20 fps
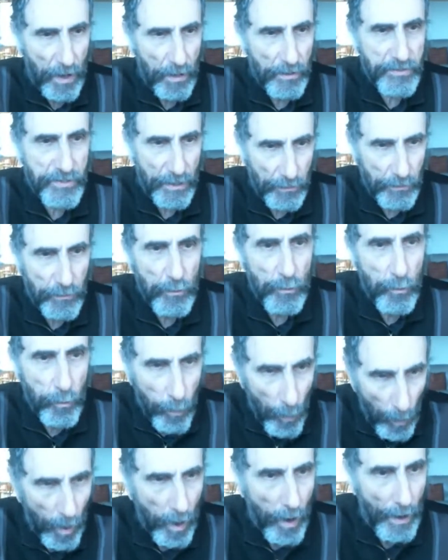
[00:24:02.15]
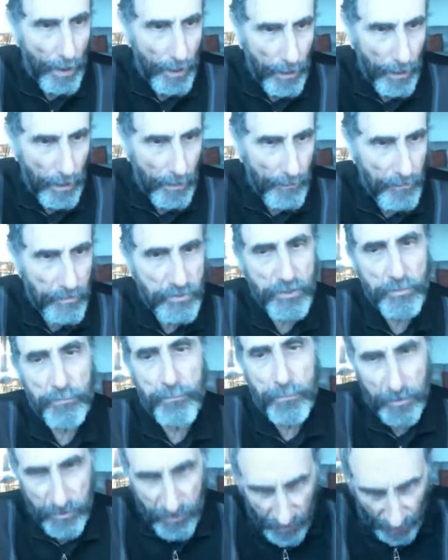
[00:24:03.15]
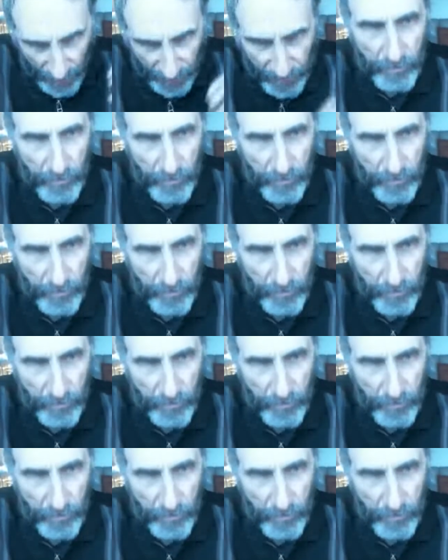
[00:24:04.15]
And I'll tell you why, and there's a